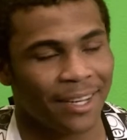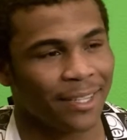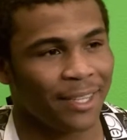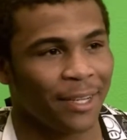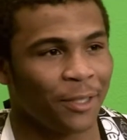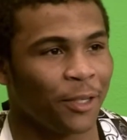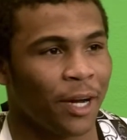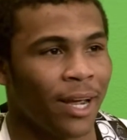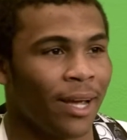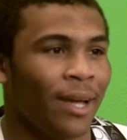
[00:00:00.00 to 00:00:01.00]
couldn't think
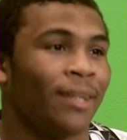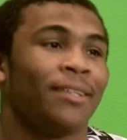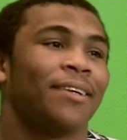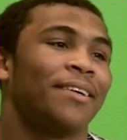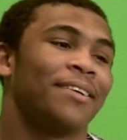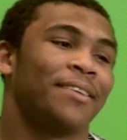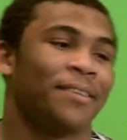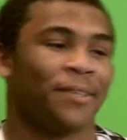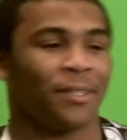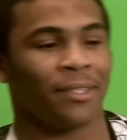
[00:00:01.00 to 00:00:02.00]
straight, and
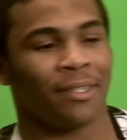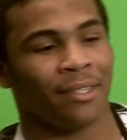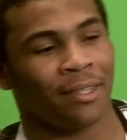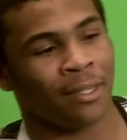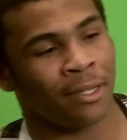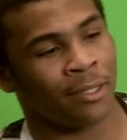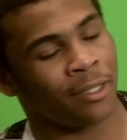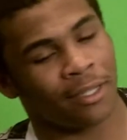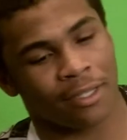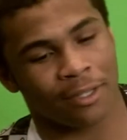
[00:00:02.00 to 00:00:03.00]
you know,
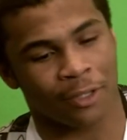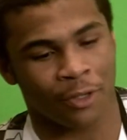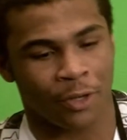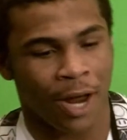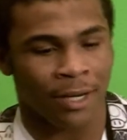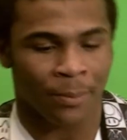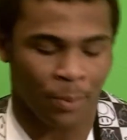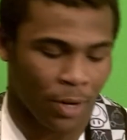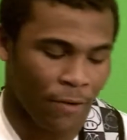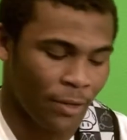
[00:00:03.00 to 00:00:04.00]
just tried to
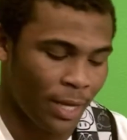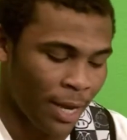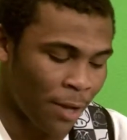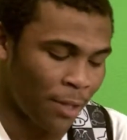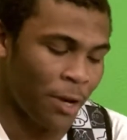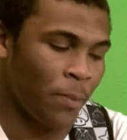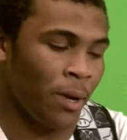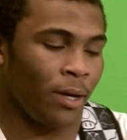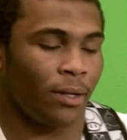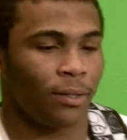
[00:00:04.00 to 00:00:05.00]
put everything out there,
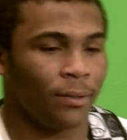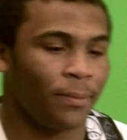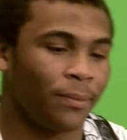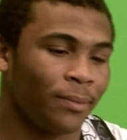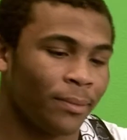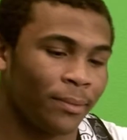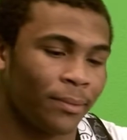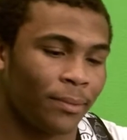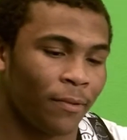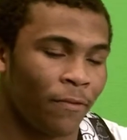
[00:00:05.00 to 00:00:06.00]
but
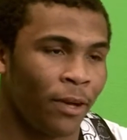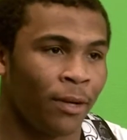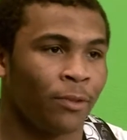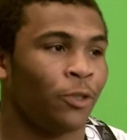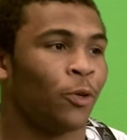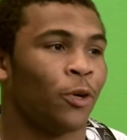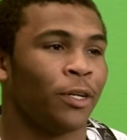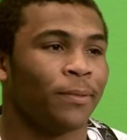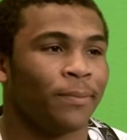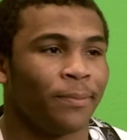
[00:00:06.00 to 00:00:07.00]
fell short.